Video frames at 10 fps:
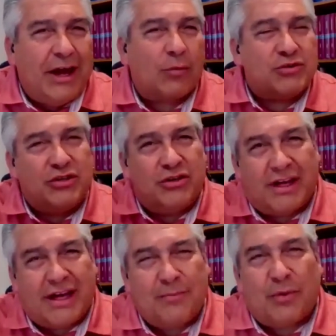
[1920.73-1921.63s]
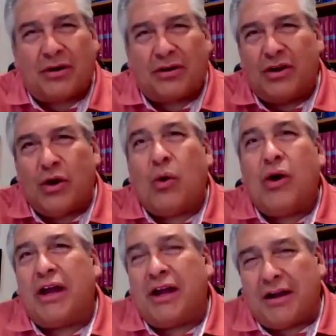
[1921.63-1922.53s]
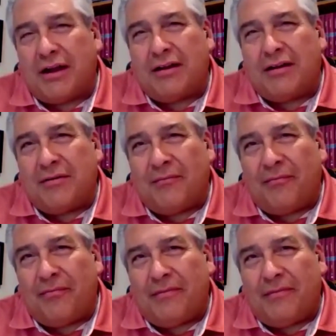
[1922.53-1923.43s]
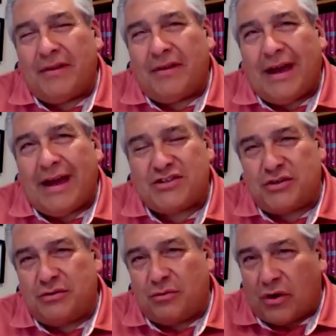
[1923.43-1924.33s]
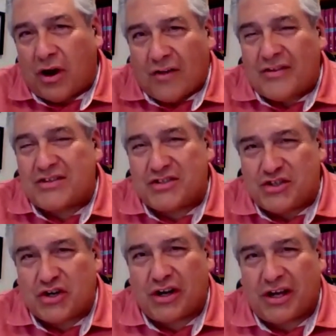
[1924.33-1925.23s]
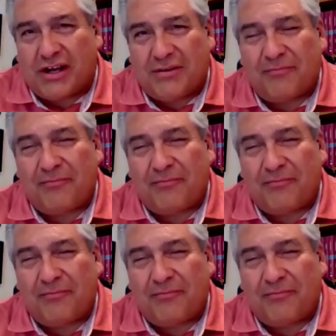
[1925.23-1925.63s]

helped you to keep on going as you were on this journey?